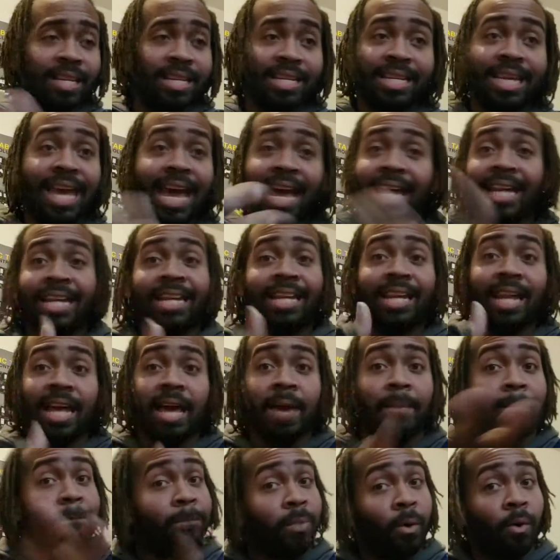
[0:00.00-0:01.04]

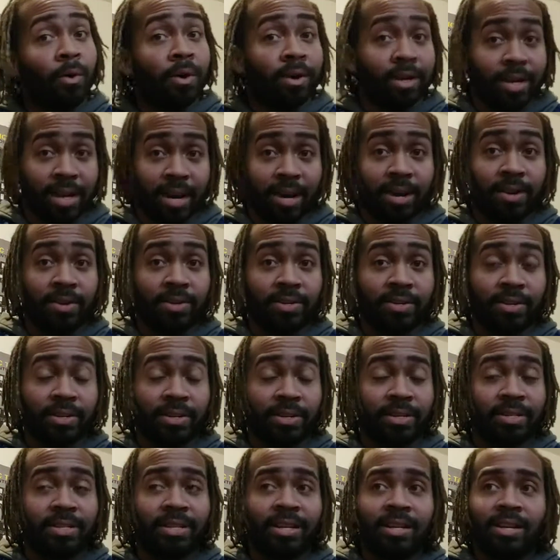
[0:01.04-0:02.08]
Candyland board
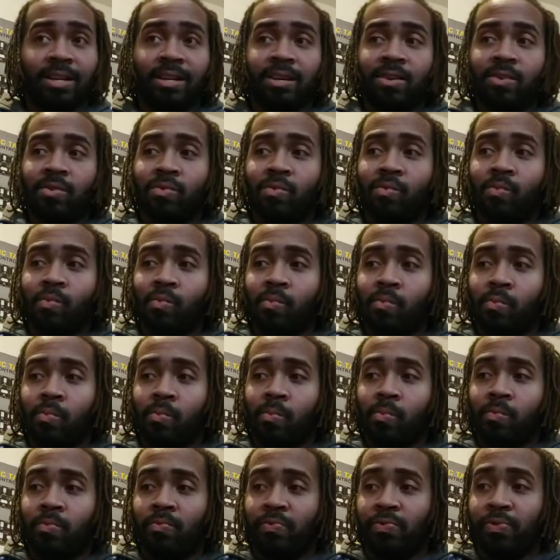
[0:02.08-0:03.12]
characters
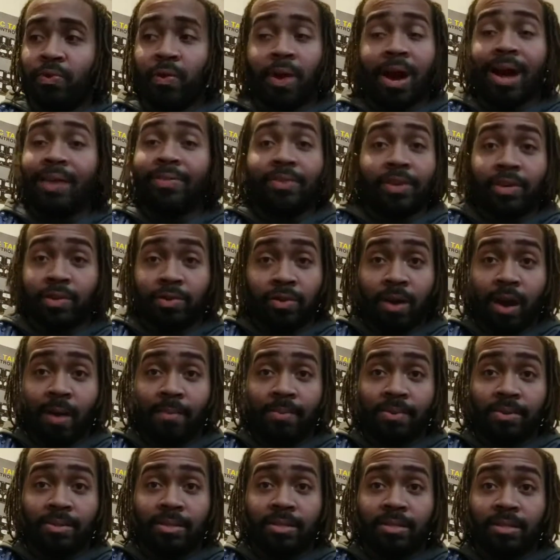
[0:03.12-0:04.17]
throughout their
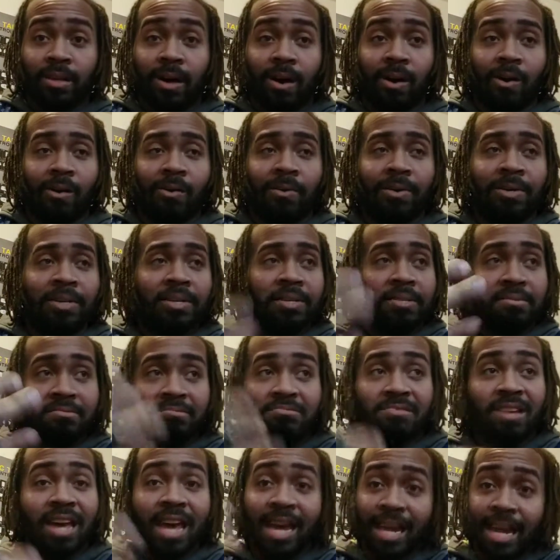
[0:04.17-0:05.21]
troubles. So
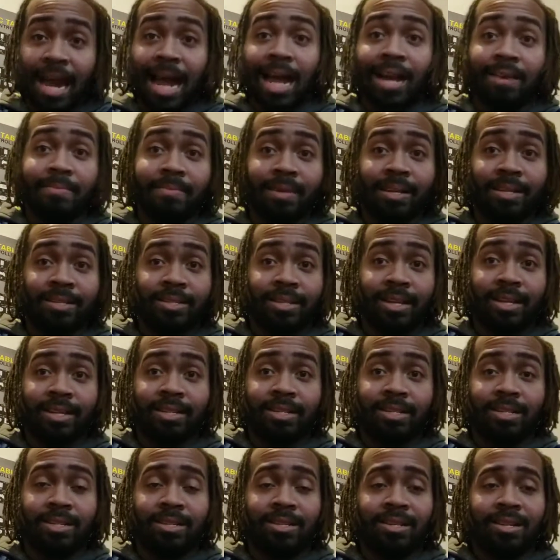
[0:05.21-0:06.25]
it kind of makes
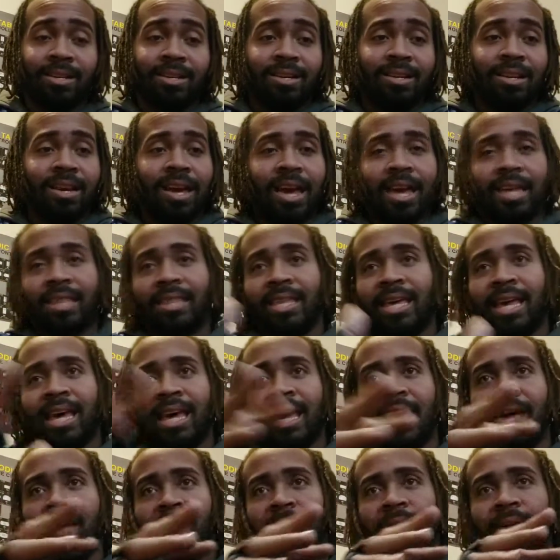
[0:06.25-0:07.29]
sense. And
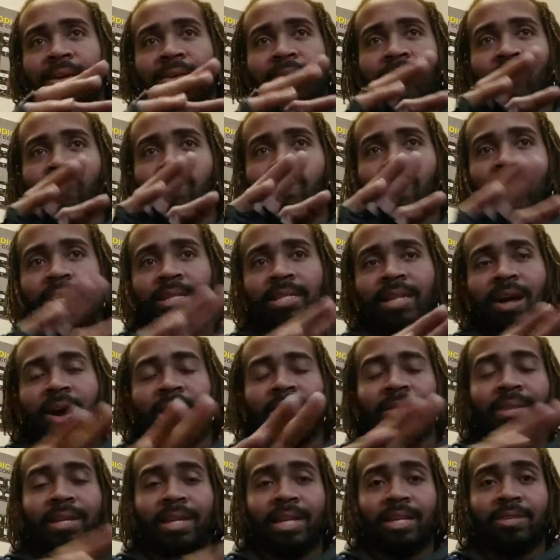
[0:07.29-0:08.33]
then once
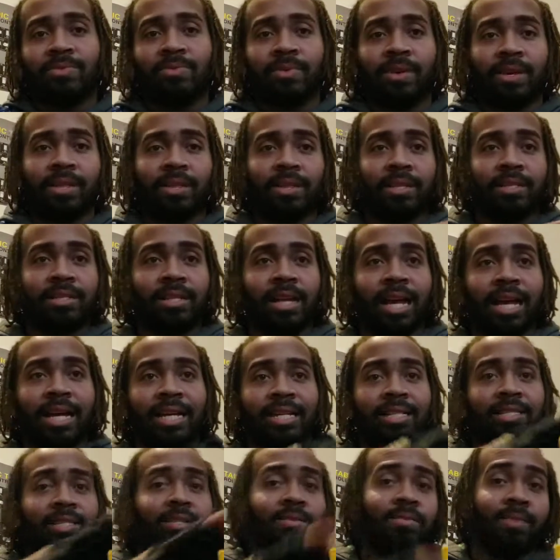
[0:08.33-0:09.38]
all the gifts were in this
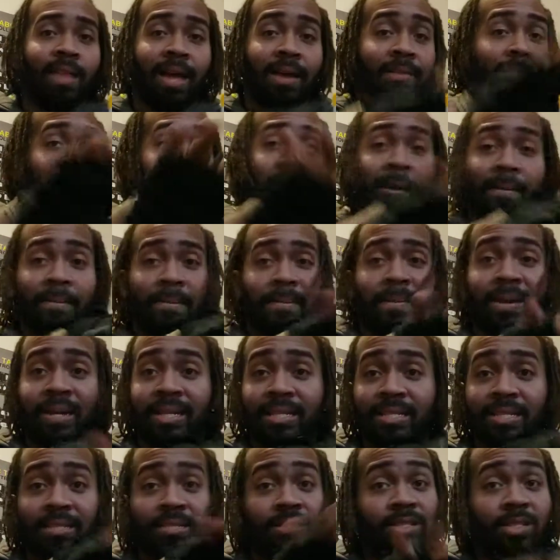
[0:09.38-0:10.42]
like peppermint
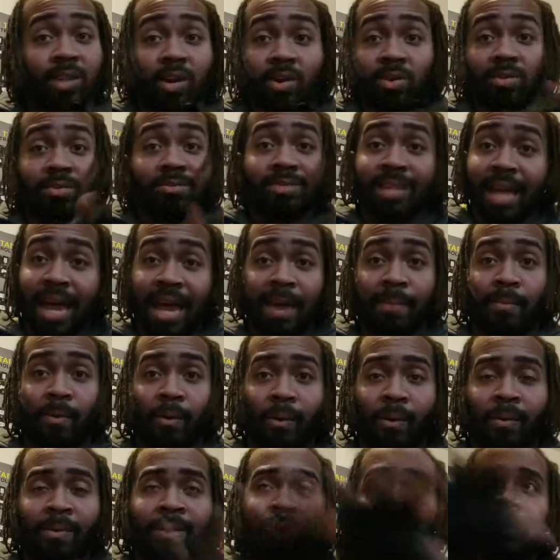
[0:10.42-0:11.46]
circle
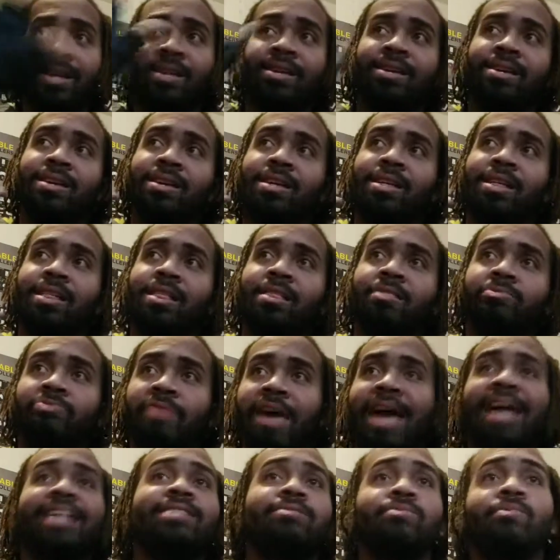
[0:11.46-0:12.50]
table,
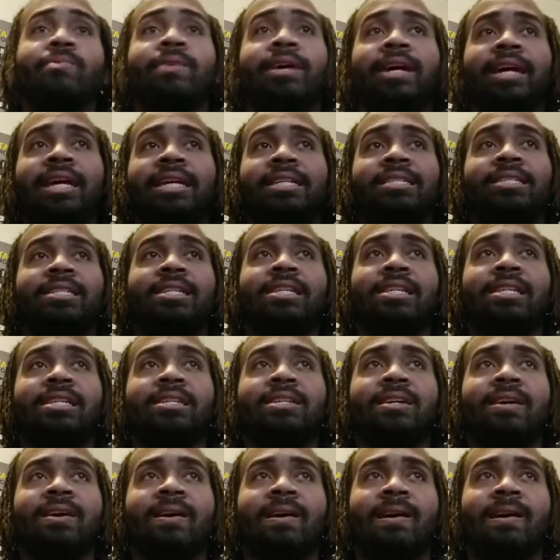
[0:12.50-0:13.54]
that's when he